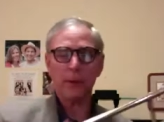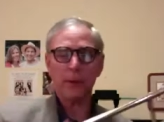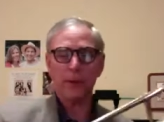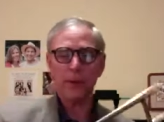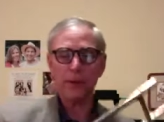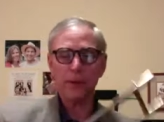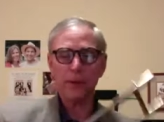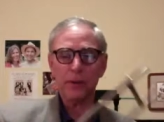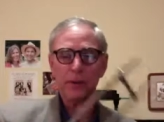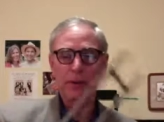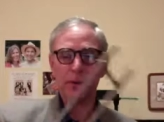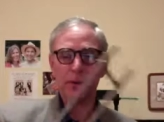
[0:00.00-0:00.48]
way
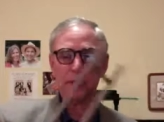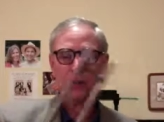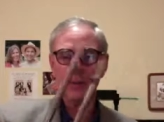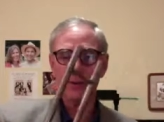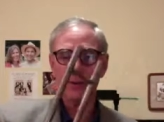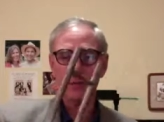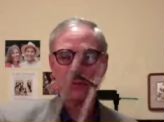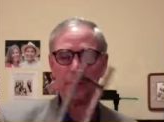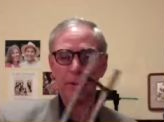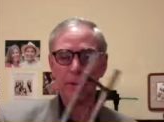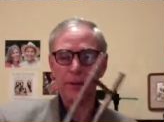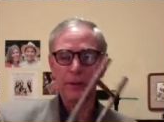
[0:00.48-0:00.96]
to do it
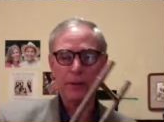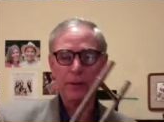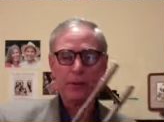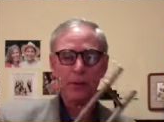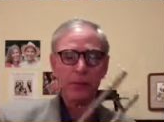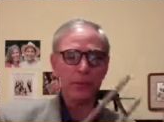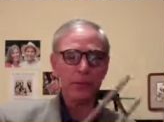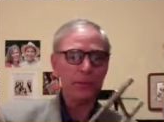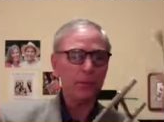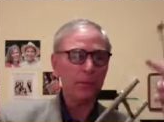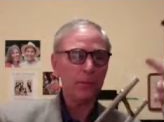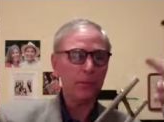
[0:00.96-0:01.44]
is with
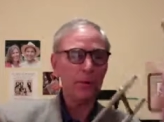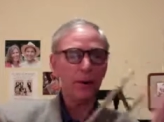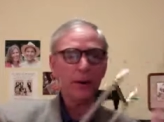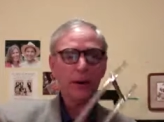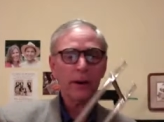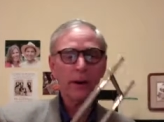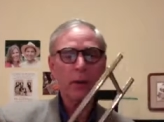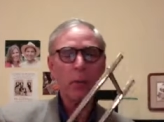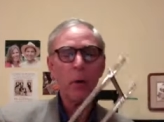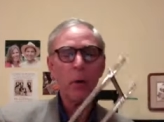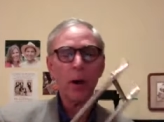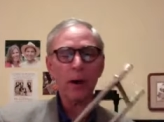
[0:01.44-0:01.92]
some
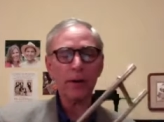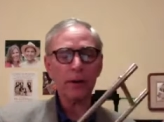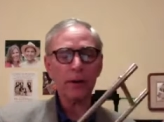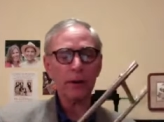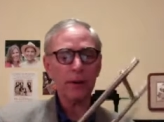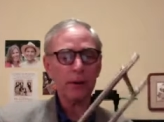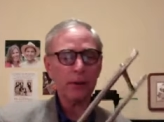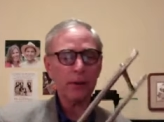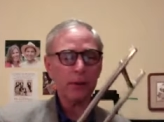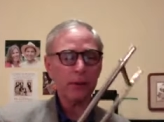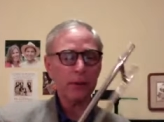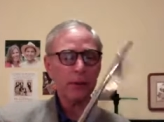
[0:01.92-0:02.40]
running water
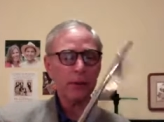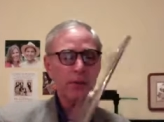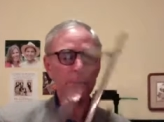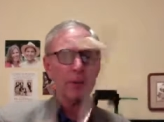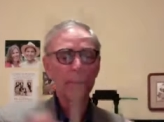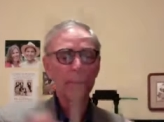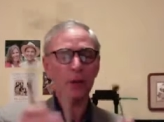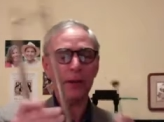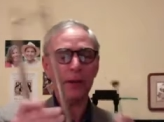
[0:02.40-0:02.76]
going through